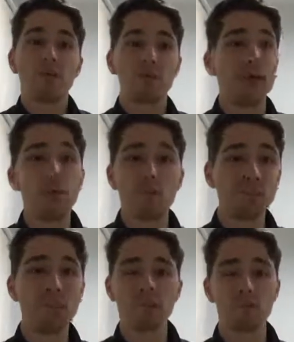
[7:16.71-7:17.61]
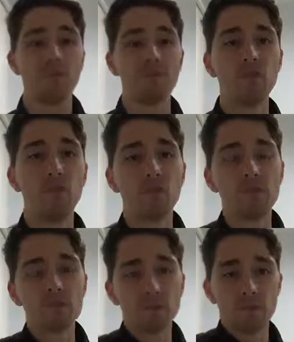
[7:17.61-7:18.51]
and maybe to pick up some form and
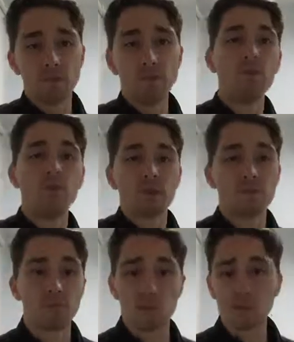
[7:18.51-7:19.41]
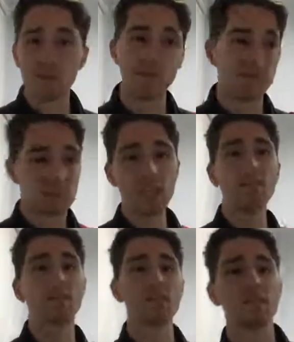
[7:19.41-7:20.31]
to pick up some points for the remainder of the
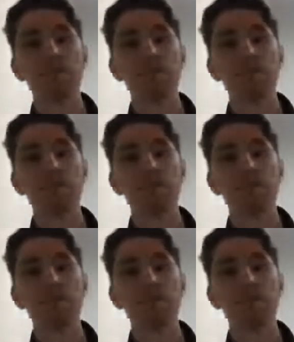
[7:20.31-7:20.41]
season.